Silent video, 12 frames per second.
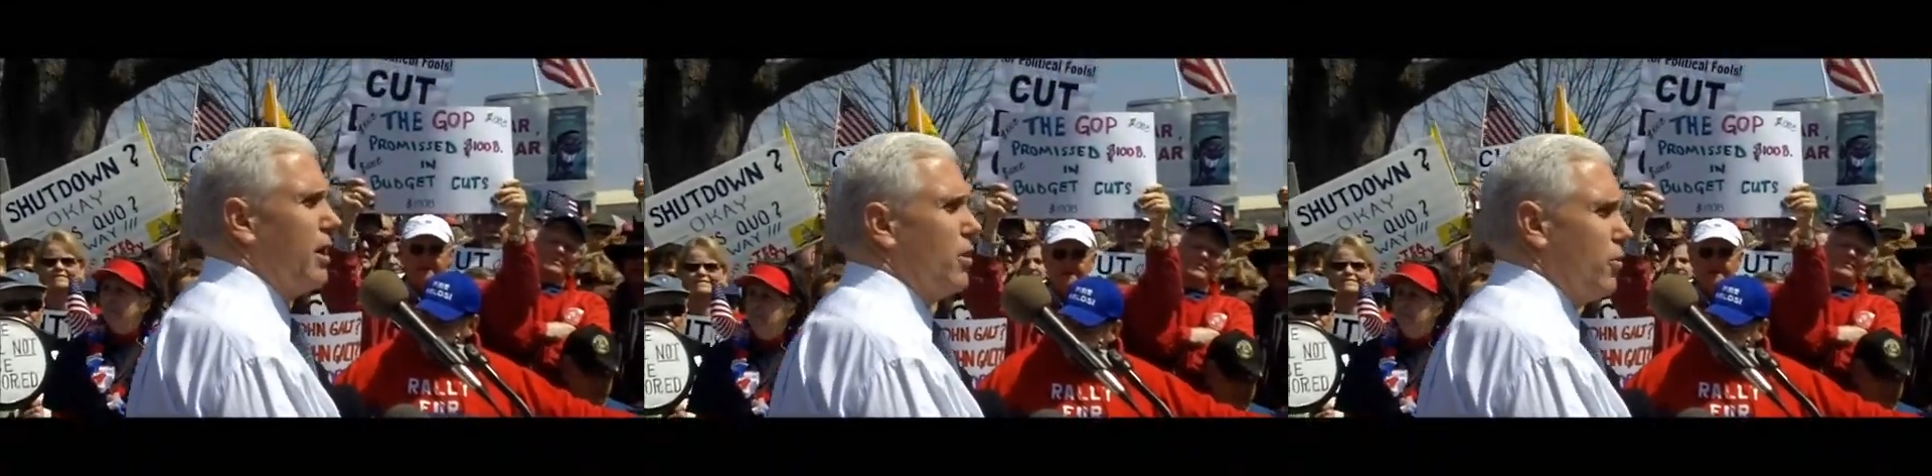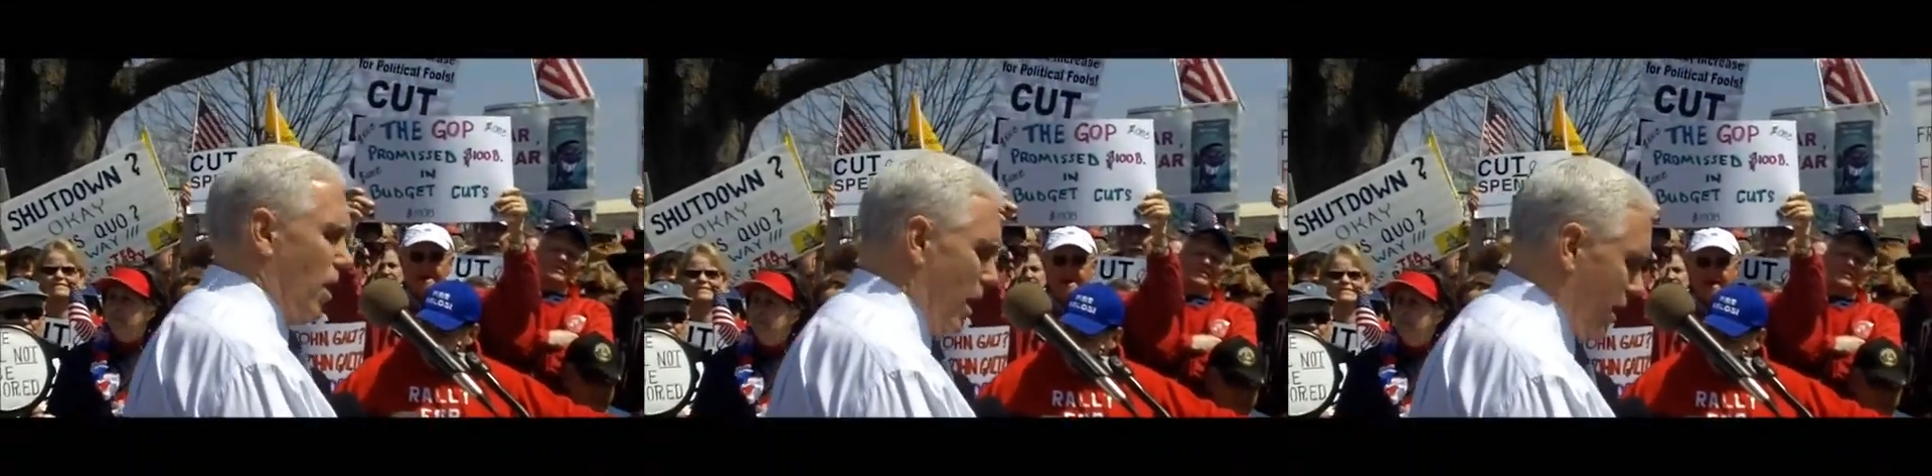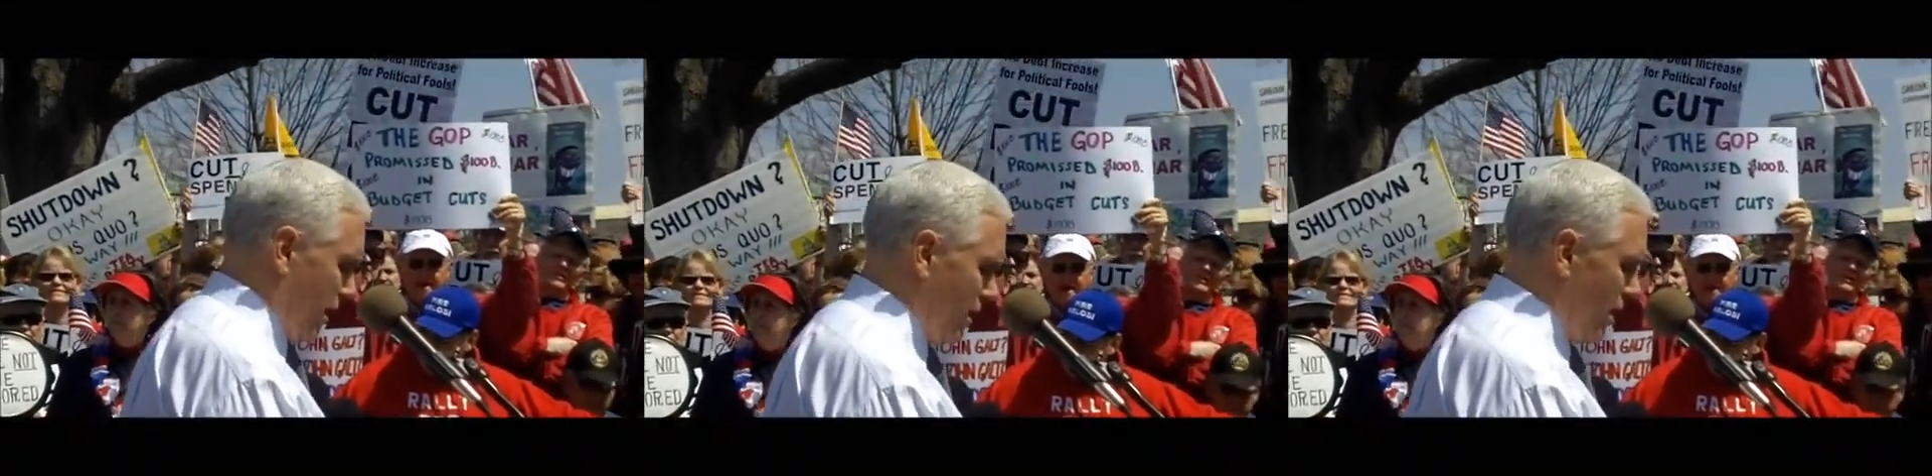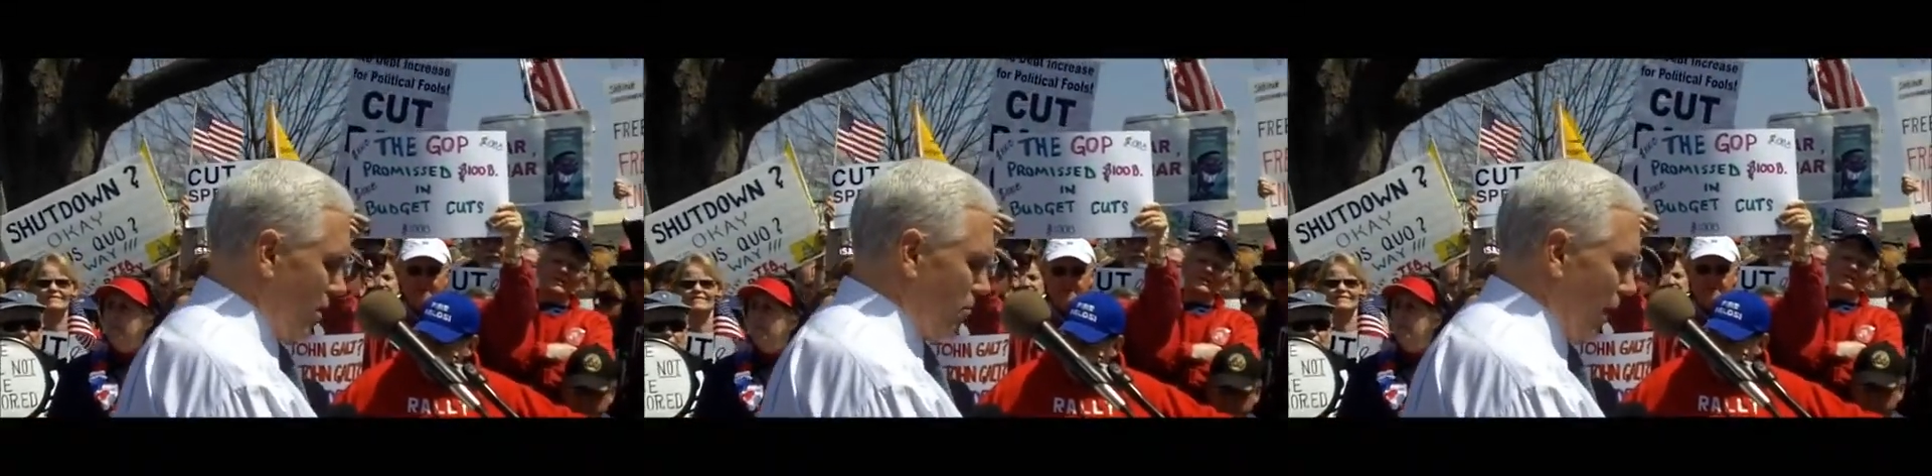Ryan
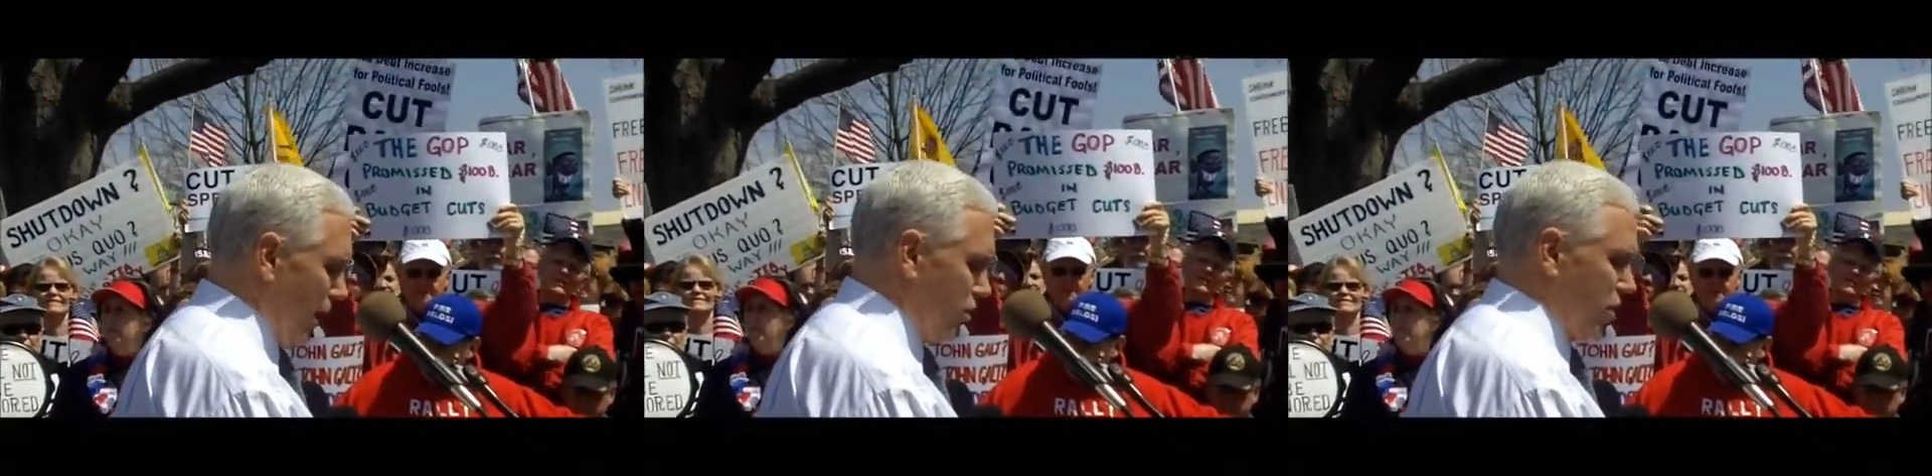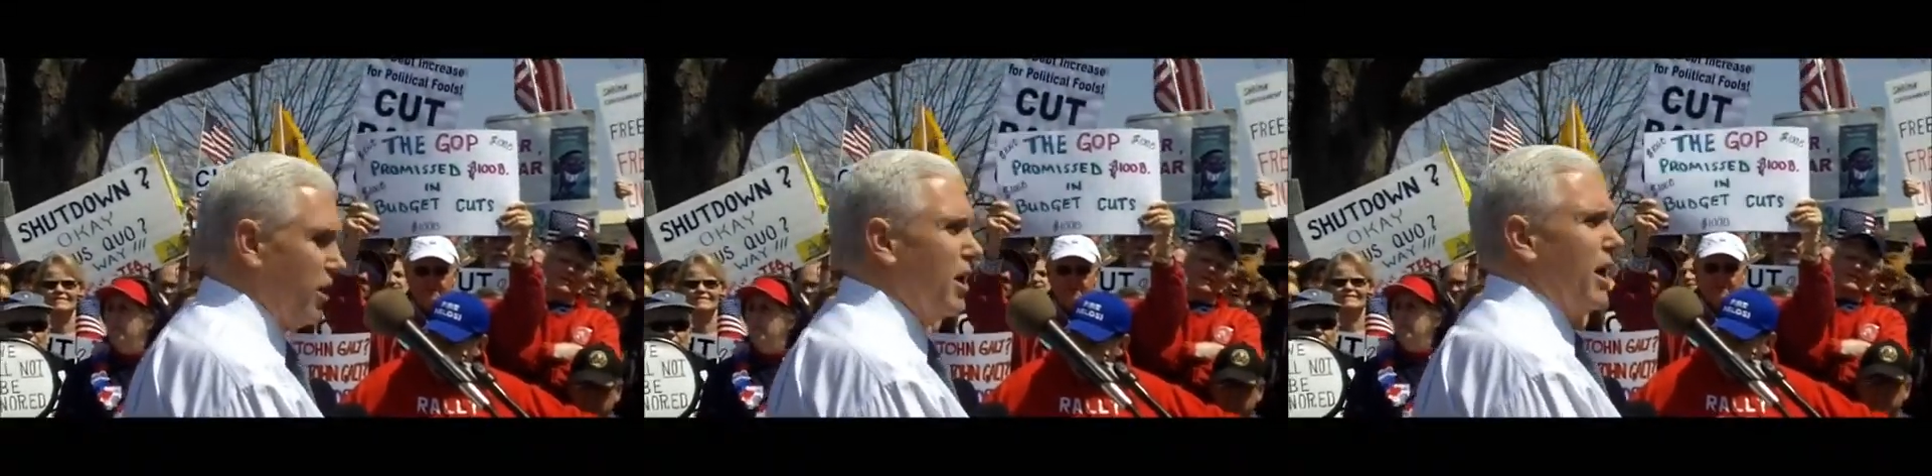budget.